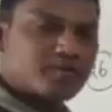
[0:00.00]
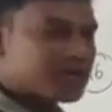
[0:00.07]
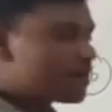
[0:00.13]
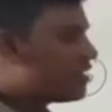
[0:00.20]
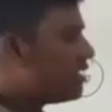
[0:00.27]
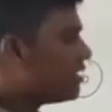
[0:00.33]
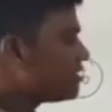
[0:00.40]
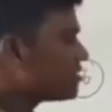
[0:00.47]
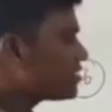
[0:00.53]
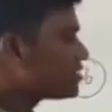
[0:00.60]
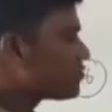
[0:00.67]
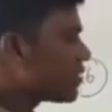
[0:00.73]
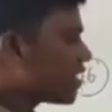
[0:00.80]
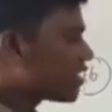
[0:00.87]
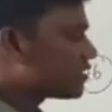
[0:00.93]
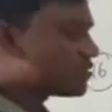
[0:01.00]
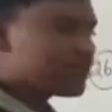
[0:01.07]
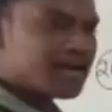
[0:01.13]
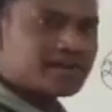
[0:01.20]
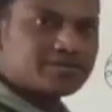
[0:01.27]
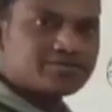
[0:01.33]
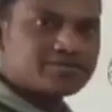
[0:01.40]
lenses they
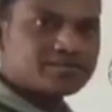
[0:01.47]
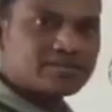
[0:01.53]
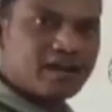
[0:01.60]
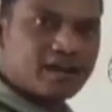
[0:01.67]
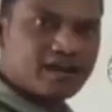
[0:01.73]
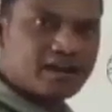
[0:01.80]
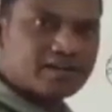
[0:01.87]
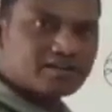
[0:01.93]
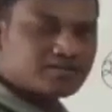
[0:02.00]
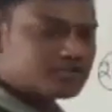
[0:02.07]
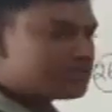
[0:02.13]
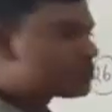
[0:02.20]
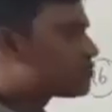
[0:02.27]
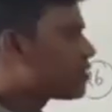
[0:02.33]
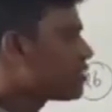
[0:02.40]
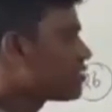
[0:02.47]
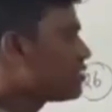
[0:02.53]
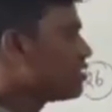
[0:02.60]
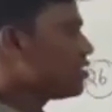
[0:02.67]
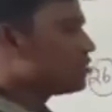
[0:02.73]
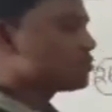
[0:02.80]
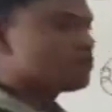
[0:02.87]
are using according to
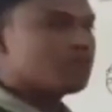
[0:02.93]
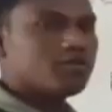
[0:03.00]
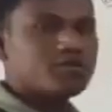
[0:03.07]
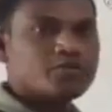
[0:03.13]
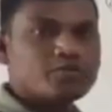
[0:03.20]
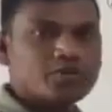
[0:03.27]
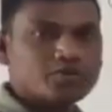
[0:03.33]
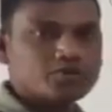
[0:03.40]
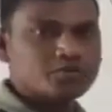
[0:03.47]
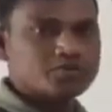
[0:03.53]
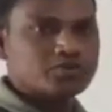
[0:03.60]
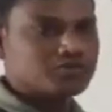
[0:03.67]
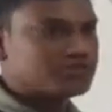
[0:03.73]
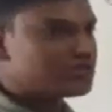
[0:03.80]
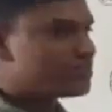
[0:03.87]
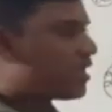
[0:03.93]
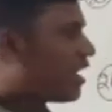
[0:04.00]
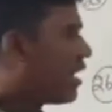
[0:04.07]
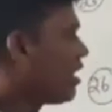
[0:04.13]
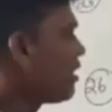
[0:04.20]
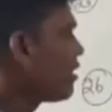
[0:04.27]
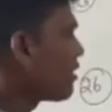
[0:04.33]
this one. So you must be
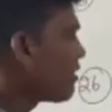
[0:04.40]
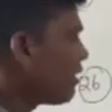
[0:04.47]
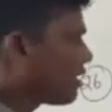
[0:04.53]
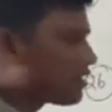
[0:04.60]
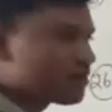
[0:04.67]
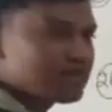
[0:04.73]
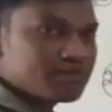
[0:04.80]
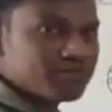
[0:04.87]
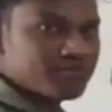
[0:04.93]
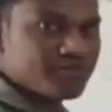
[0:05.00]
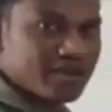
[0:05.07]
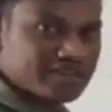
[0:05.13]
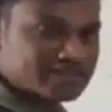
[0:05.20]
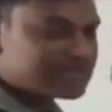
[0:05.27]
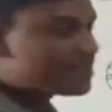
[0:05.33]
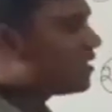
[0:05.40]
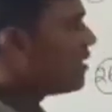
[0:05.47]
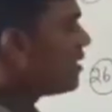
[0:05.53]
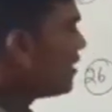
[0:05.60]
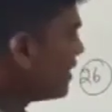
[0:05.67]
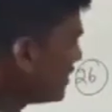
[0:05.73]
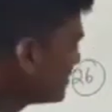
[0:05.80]
use the convex